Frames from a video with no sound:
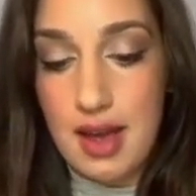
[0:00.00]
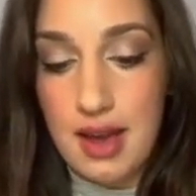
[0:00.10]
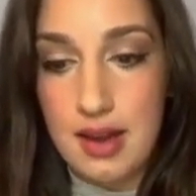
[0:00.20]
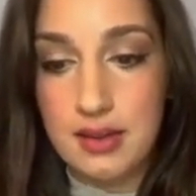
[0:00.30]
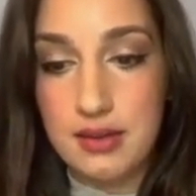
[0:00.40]

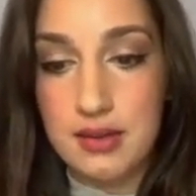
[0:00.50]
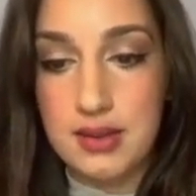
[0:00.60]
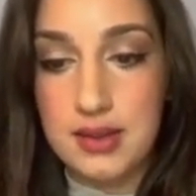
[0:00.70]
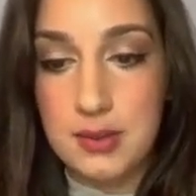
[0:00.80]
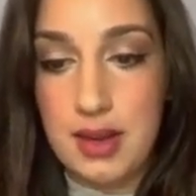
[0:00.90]
And the
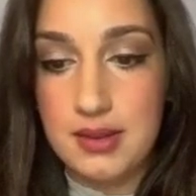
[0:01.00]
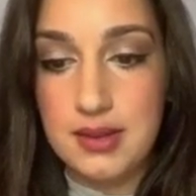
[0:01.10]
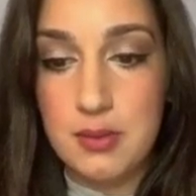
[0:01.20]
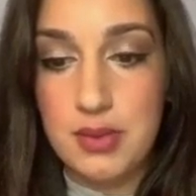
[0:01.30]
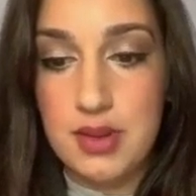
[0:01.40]

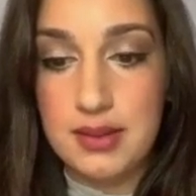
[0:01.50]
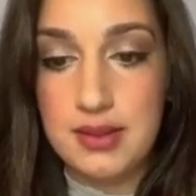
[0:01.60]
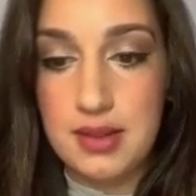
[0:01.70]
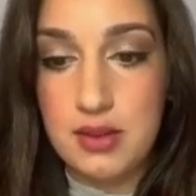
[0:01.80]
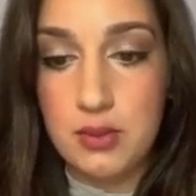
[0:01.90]
space
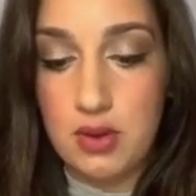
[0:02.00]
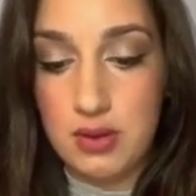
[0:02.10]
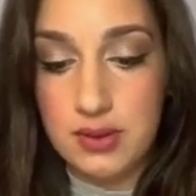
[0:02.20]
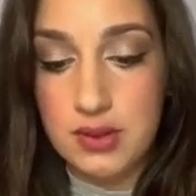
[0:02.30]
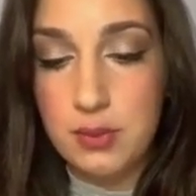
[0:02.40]
complexity will
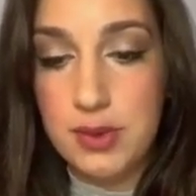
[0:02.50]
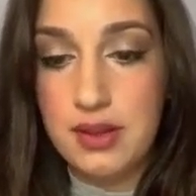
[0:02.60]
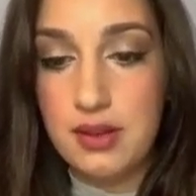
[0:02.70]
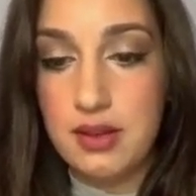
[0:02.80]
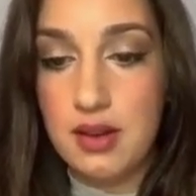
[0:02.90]
also
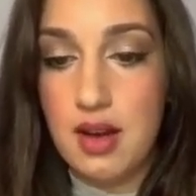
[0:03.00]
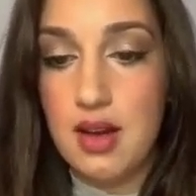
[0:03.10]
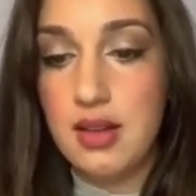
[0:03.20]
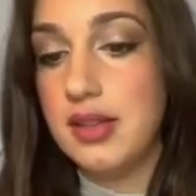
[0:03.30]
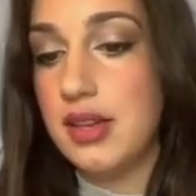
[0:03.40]
be
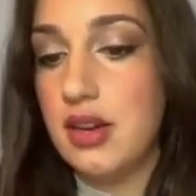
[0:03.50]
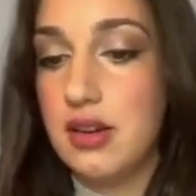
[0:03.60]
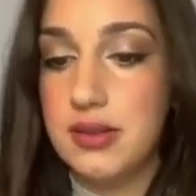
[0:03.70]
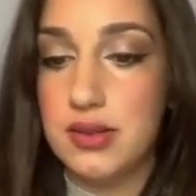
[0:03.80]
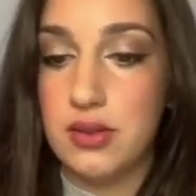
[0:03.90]
uh,
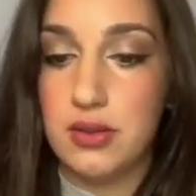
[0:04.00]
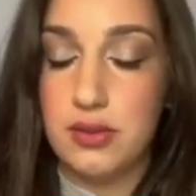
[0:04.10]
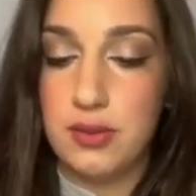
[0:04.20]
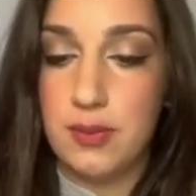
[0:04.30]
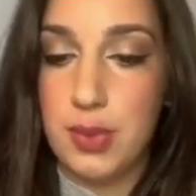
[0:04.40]
linear,
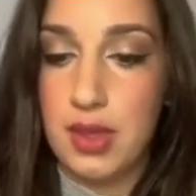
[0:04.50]
so